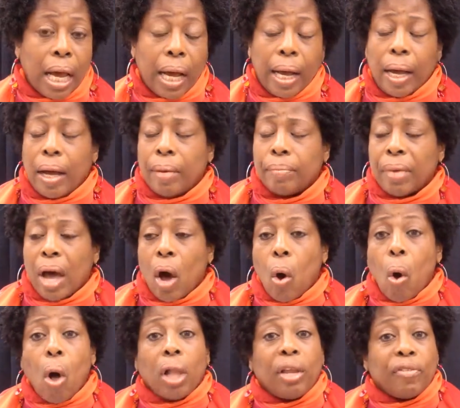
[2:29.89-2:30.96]
um,
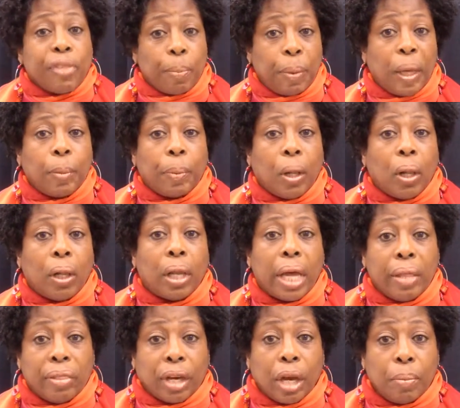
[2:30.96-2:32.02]
all of the people
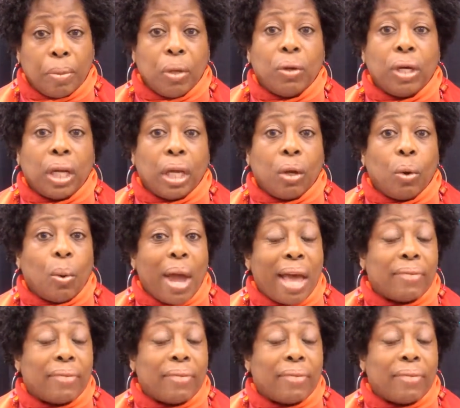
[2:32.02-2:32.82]
in the community who